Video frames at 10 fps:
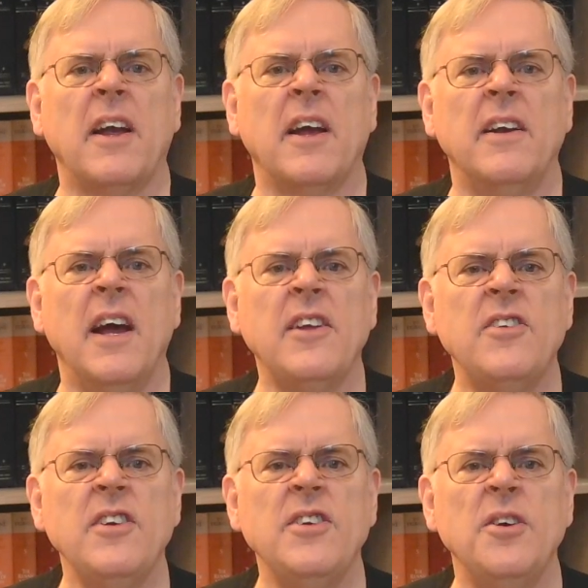
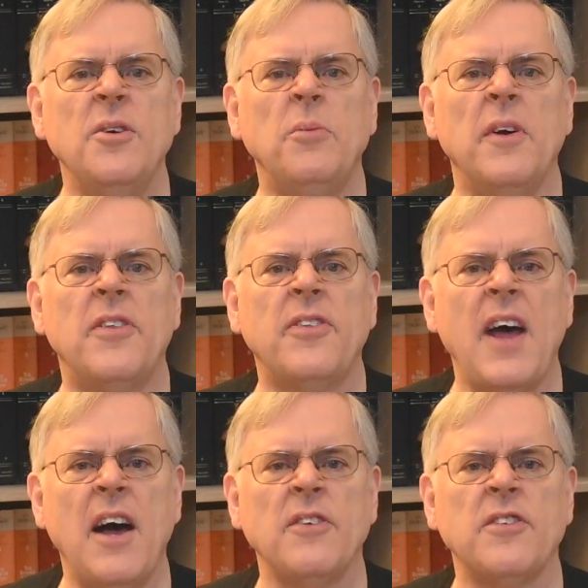connecting you with
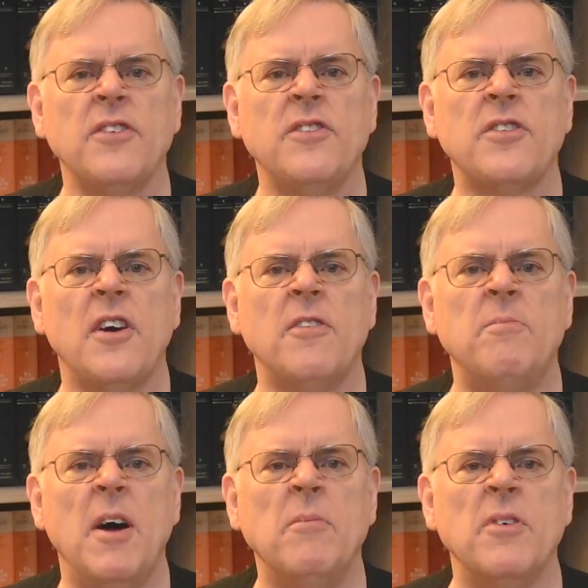thousands of
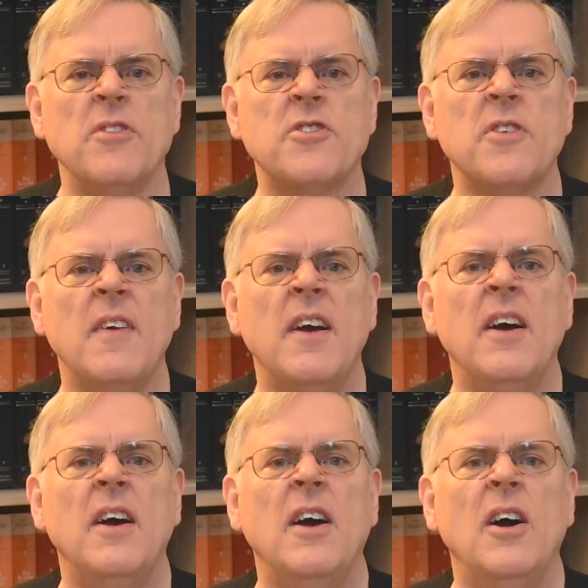members
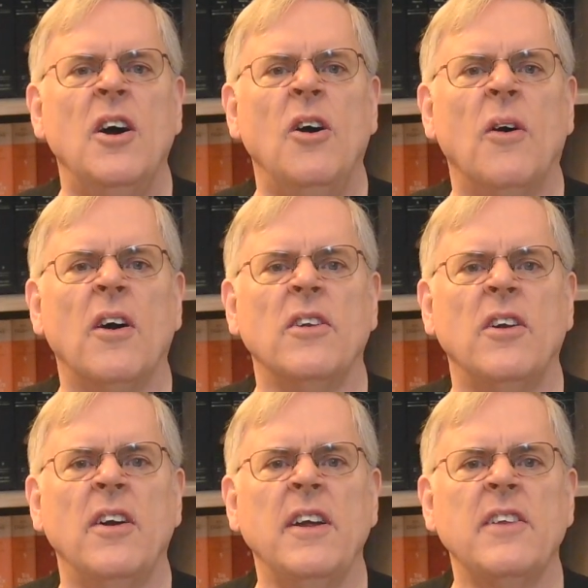who are
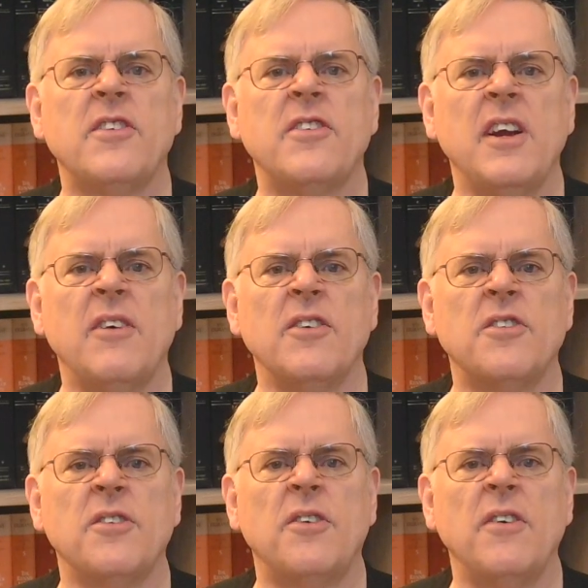learning the
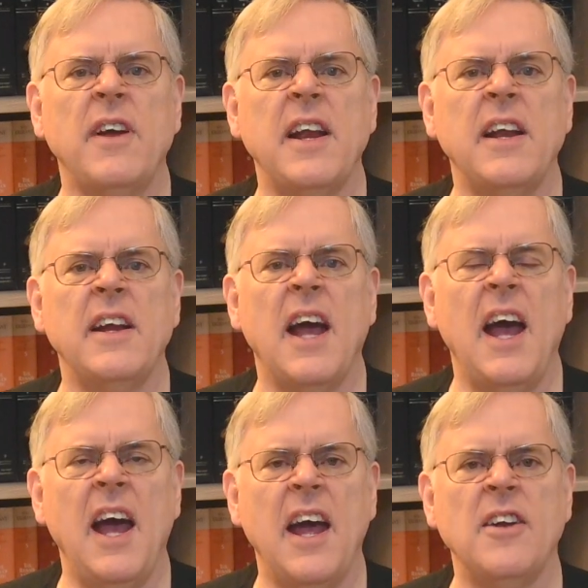secrets to creating
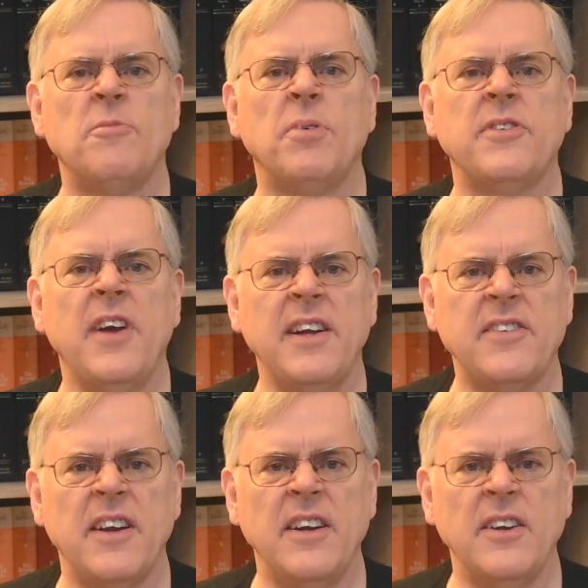and
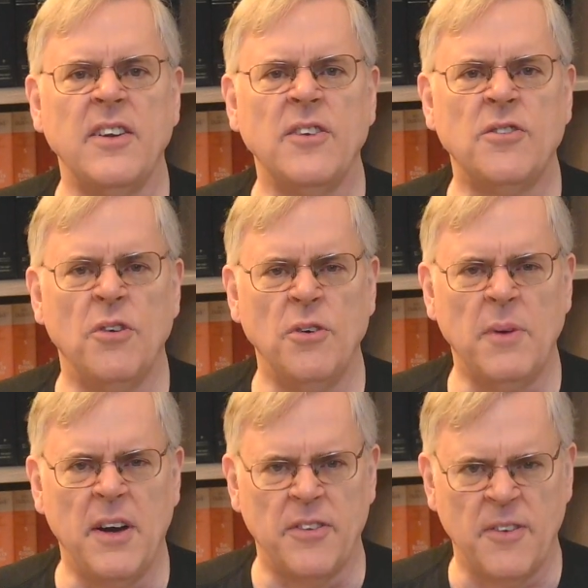protecting true
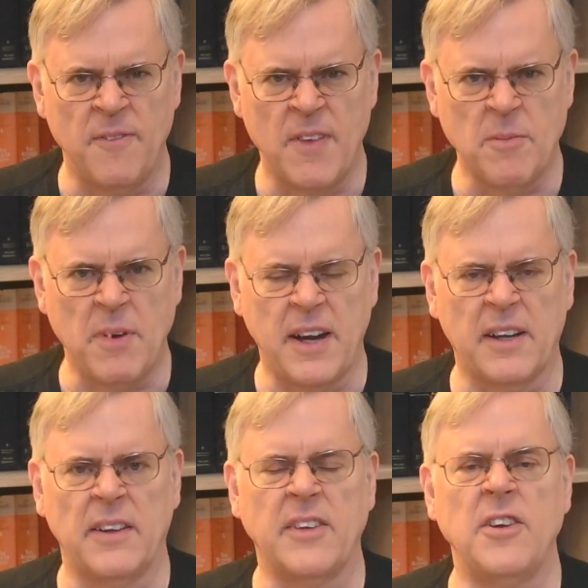wealth by
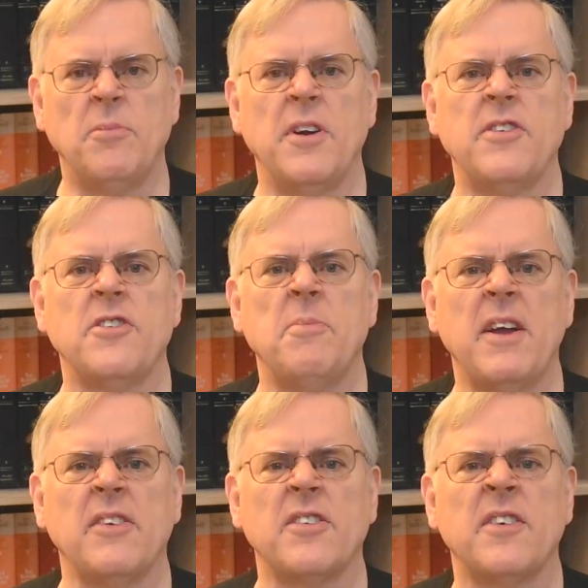collecting precious
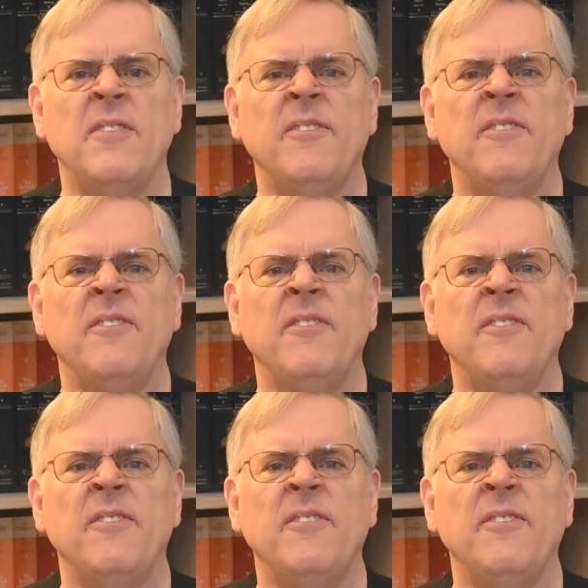metals.